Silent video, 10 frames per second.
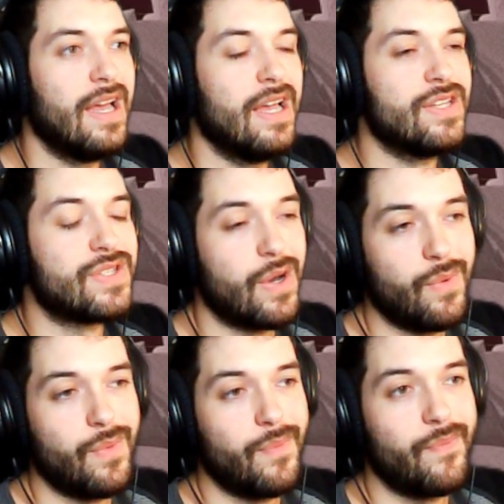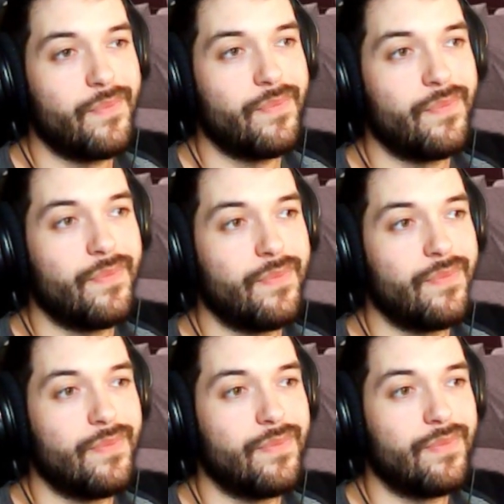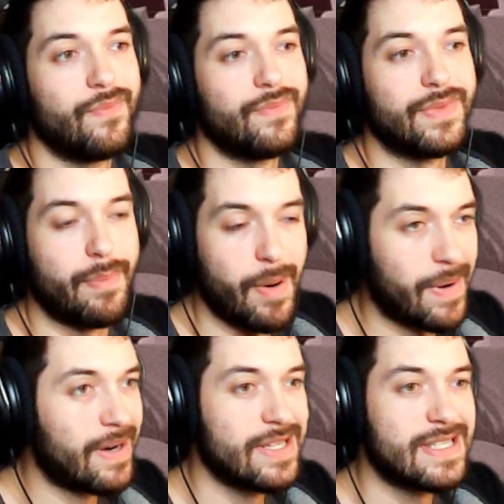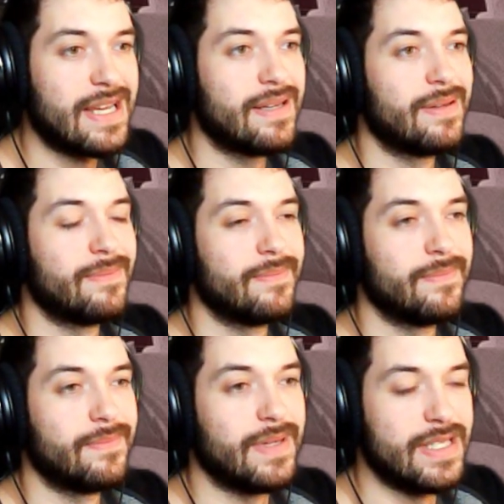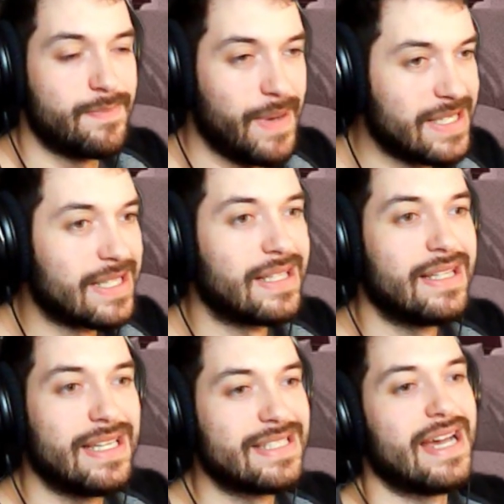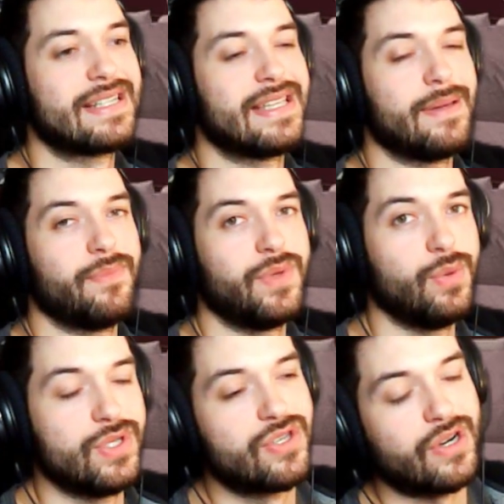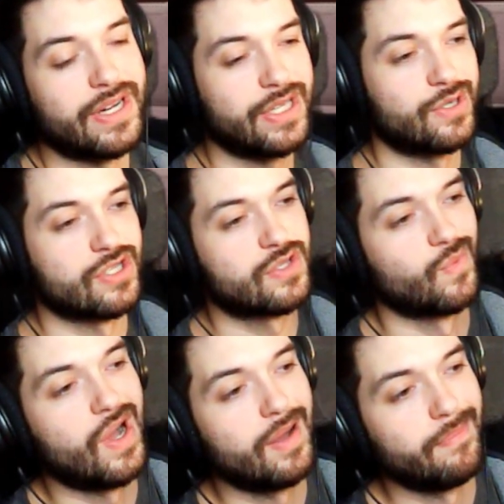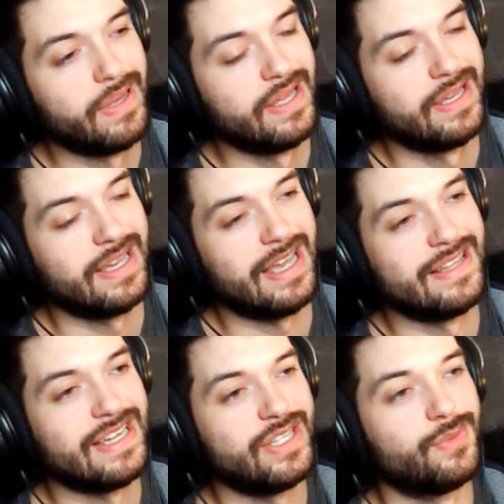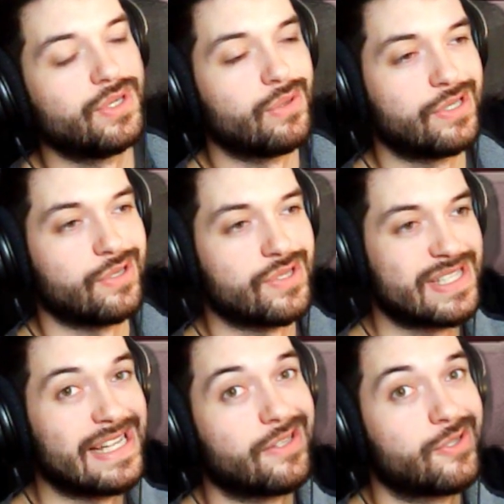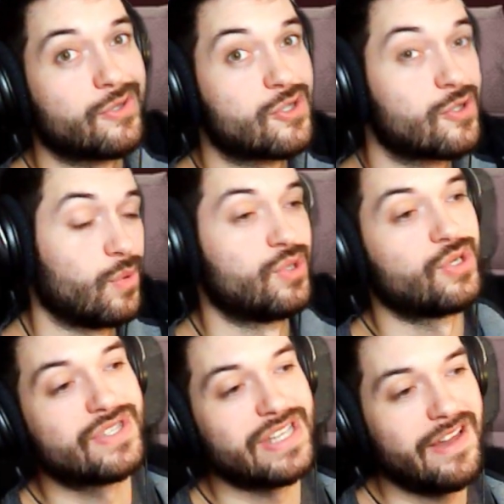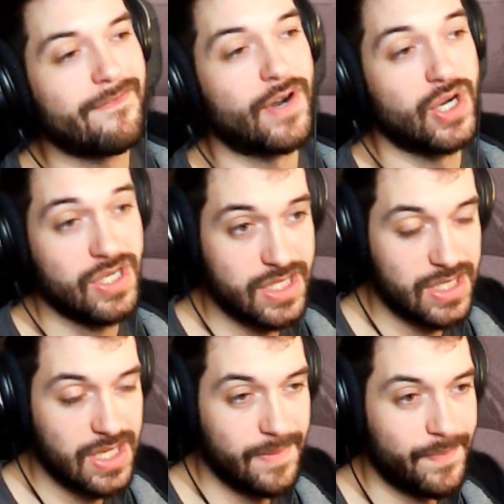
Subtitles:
So the Barbarian set is basically the exact same. You would start at your swamp, and then you would go to your skeletal soldier set first.